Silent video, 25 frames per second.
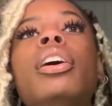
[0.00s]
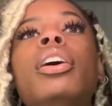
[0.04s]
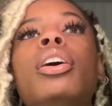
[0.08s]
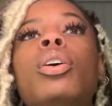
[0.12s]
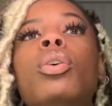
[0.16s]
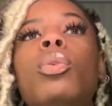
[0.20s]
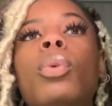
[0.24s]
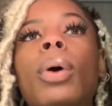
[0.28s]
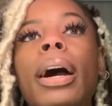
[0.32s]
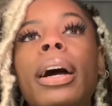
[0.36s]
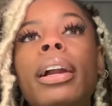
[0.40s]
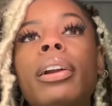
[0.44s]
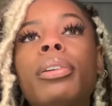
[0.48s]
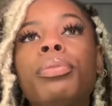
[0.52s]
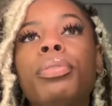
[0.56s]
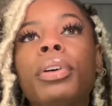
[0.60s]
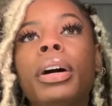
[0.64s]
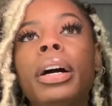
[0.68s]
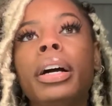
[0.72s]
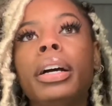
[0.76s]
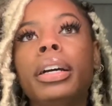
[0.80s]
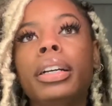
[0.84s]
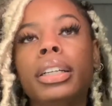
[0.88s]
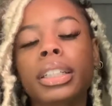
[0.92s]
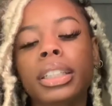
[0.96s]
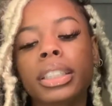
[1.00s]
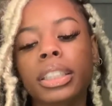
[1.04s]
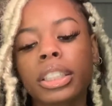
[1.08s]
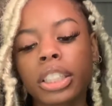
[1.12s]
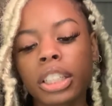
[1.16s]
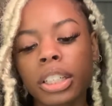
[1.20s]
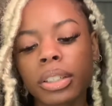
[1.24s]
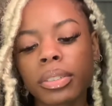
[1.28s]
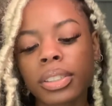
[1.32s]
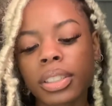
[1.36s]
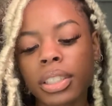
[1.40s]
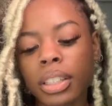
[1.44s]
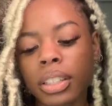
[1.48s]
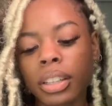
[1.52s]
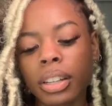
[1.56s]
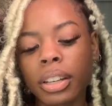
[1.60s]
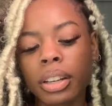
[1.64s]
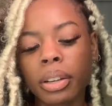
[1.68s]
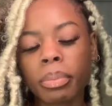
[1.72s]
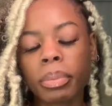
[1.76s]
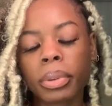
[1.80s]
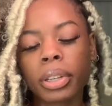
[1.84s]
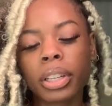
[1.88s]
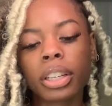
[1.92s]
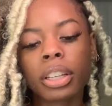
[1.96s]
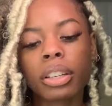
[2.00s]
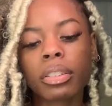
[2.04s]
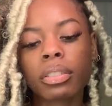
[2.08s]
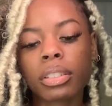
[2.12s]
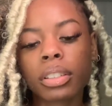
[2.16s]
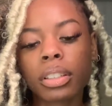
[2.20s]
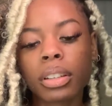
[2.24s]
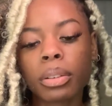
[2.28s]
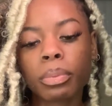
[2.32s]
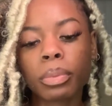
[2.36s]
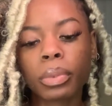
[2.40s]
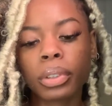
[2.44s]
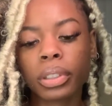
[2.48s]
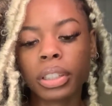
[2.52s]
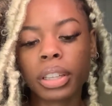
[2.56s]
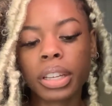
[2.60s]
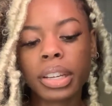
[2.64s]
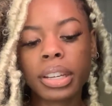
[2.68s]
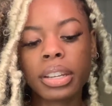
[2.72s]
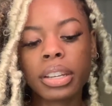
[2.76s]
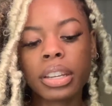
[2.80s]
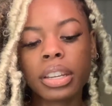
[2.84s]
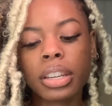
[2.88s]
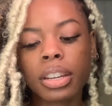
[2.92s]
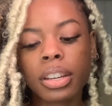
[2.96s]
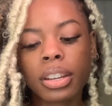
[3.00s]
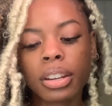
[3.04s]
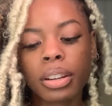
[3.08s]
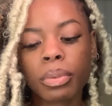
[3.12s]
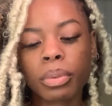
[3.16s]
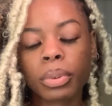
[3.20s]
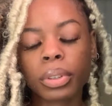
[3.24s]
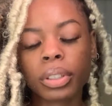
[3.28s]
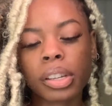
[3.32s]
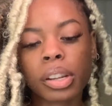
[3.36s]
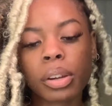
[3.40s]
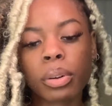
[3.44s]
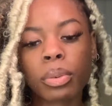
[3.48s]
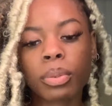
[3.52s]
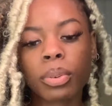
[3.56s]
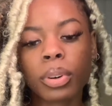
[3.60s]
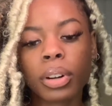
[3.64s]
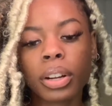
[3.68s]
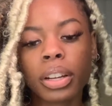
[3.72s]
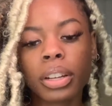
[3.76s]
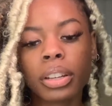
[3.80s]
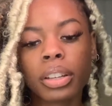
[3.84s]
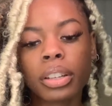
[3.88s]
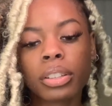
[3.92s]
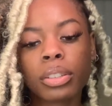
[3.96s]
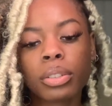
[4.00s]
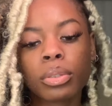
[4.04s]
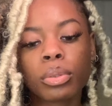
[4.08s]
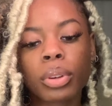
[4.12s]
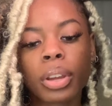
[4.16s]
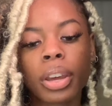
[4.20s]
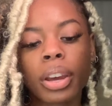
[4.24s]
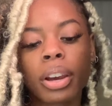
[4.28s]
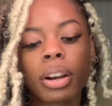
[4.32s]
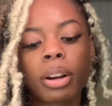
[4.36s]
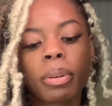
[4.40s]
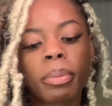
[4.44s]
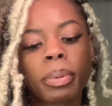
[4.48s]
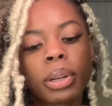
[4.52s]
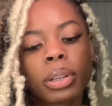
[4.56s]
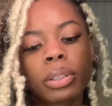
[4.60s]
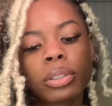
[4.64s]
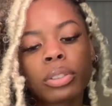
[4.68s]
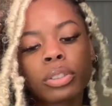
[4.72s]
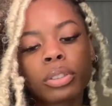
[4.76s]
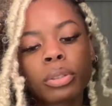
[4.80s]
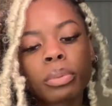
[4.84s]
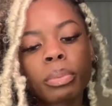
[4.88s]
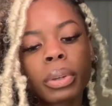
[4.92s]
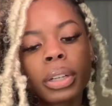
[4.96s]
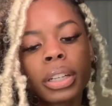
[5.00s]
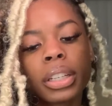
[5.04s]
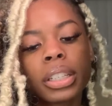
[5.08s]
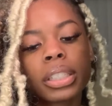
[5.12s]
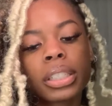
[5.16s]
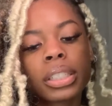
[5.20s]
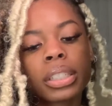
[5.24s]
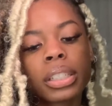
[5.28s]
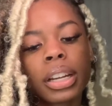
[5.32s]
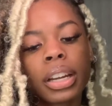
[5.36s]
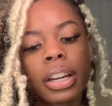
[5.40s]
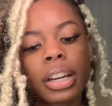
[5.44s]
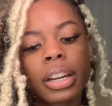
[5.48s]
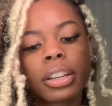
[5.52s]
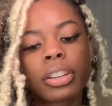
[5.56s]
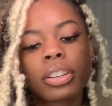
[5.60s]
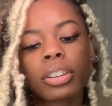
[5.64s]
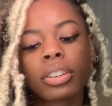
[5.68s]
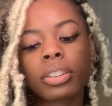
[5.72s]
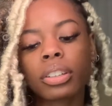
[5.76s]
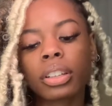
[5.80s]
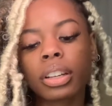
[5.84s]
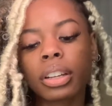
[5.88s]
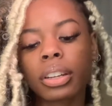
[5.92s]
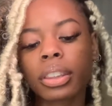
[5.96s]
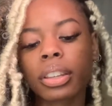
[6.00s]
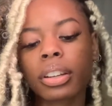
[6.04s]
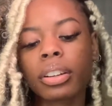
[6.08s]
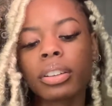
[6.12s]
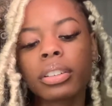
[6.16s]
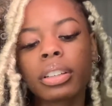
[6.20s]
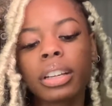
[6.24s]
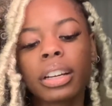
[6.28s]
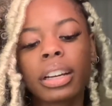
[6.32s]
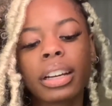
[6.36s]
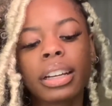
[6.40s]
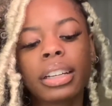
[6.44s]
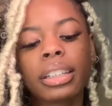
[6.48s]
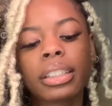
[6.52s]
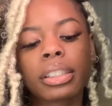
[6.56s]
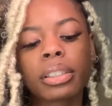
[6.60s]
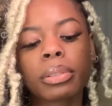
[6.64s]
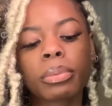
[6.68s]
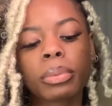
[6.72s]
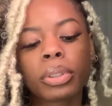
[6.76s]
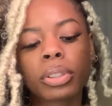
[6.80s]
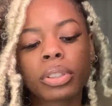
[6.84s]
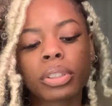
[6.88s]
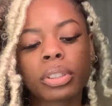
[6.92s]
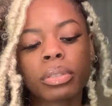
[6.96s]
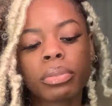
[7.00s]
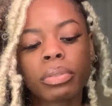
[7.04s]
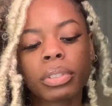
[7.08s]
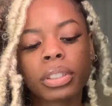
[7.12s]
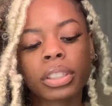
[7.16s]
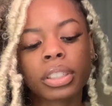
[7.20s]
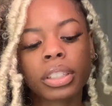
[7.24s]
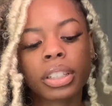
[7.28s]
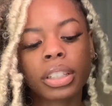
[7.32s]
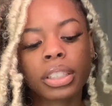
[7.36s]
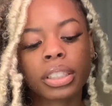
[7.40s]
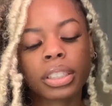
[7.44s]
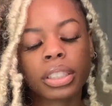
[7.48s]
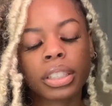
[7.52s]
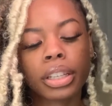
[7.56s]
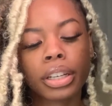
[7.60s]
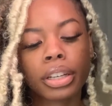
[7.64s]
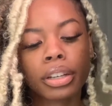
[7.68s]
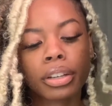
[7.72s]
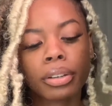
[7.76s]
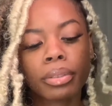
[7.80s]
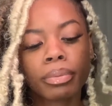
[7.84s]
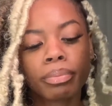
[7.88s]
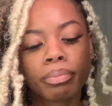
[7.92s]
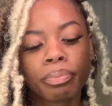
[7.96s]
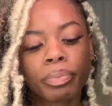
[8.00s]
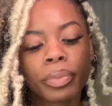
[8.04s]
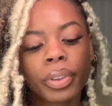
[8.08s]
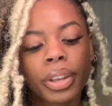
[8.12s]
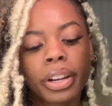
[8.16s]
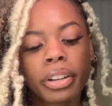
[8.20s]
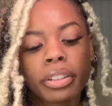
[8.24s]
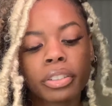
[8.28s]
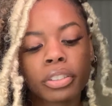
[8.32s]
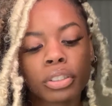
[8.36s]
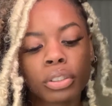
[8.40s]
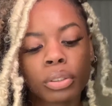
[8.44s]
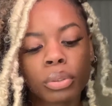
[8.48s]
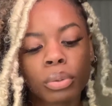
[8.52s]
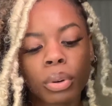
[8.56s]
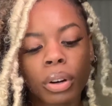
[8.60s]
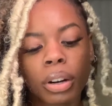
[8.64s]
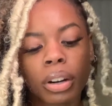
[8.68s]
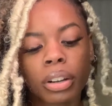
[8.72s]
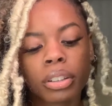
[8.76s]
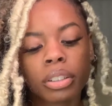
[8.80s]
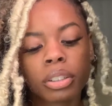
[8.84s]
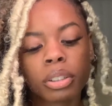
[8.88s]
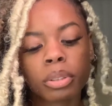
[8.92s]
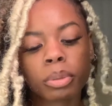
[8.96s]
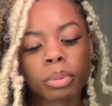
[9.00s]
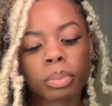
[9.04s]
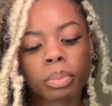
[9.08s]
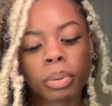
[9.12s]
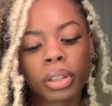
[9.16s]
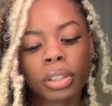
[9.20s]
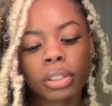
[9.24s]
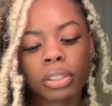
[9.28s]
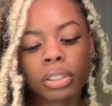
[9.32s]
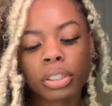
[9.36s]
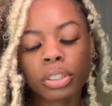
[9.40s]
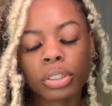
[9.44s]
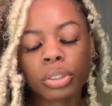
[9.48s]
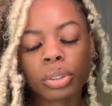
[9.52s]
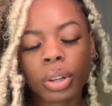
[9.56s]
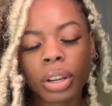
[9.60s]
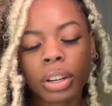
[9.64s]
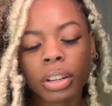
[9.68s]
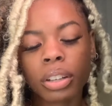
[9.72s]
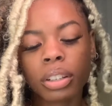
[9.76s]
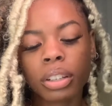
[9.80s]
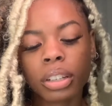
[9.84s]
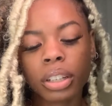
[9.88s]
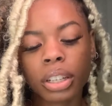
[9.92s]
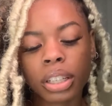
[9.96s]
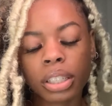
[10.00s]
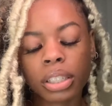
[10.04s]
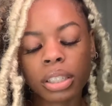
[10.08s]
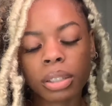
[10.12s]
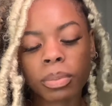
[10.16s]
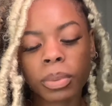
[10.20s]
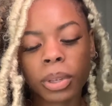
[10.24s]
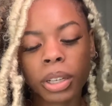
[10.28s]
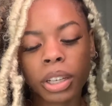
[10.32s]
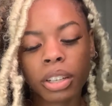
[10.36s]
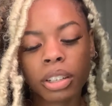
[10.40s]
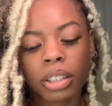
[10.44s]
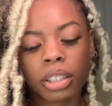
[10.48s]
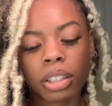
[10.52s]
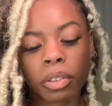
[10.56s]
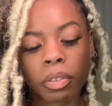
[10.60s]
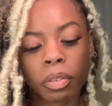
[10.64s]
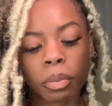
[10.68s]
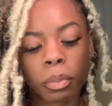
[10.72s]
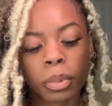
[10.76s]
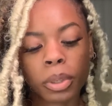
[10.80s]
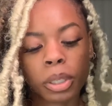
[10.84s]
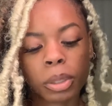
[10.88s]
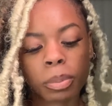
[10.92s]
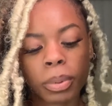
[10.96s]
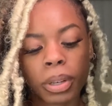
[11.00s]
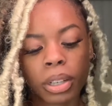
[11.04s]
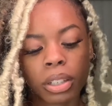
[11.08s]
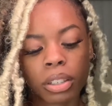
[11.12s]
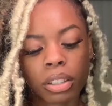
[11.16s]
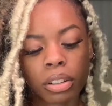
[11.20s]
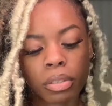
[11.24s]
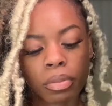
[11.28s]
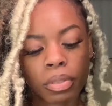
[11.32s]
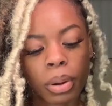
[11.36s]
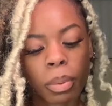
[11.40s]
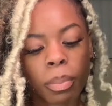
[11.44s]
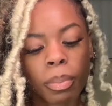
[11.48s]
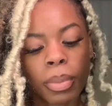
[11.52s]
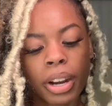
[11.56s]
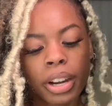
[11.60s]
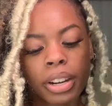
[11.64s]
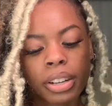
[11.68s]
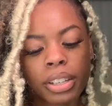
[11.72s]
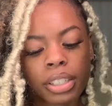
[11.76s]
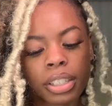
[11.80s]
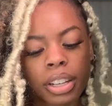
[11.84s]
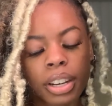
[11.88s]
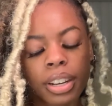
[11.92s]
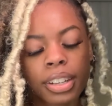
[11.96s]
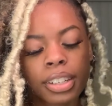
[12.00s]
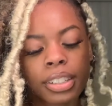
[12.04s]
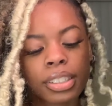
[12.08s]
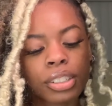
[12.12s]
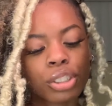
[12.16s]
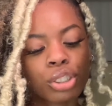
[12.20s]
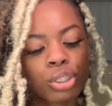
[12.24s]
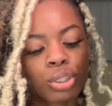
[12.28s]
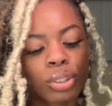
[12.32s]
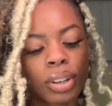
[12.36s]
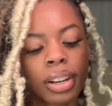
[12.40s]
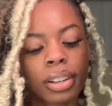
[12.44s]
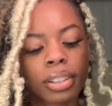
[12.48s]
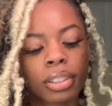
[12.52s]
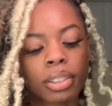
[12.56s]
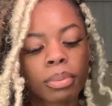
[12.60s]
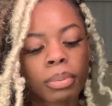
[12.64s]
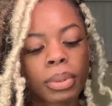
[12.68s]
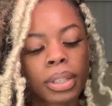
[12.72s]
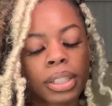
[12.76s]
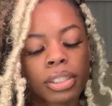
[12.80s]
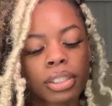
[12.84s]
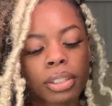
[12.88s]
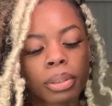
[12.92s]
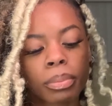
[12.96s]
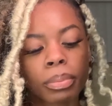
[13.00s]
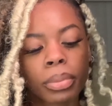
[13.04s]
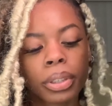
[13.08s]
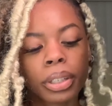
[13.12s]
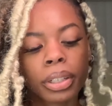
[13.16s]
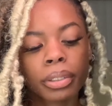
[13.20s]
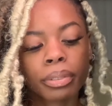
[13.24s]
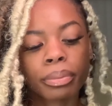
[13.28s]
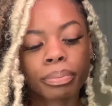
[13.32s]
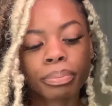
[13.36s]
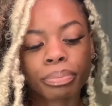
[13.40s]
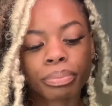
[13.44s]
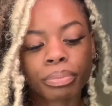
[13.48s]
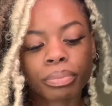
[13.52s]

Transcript: gratifying. It gives to them. It gives them what they need and what they want, and they do care about you. But it's not you're. They're not as emotionally invested as they as you are. This person's trying to look at something in a different perspective. Their mind is kind of distracted by something